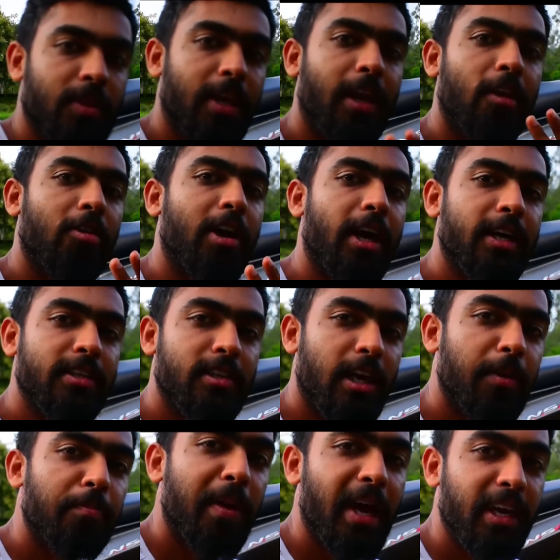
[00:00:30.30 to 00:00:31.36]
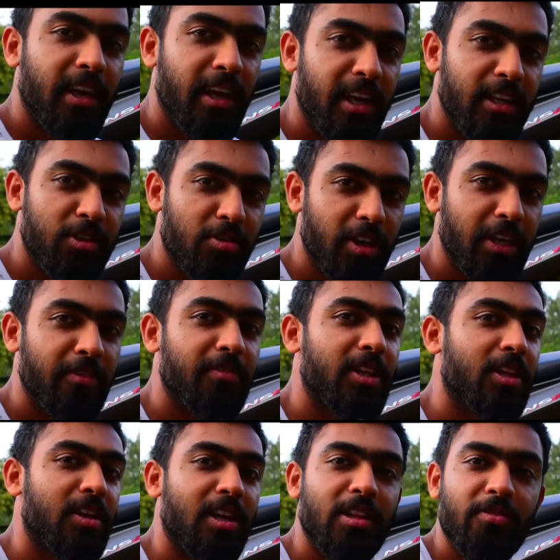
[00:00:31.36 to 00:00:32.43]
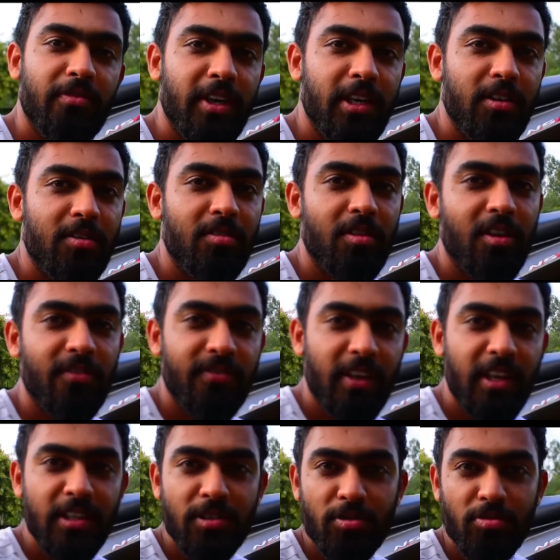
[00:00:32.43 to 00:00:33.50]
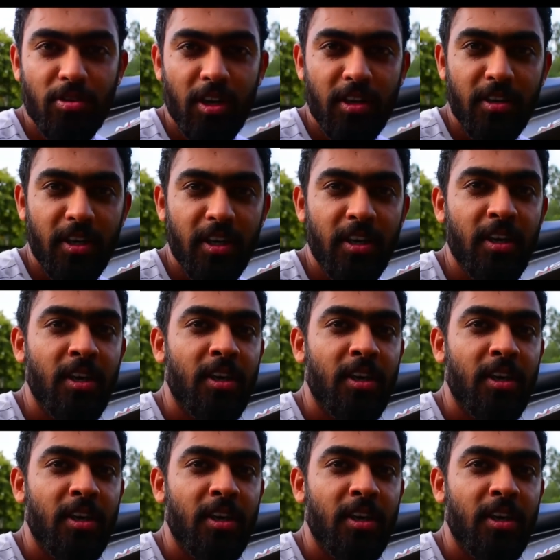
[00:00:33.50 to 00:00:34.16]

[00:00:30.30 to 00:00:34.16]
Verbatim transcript: Hello guys, I'm back again today with another video of N S two hundred.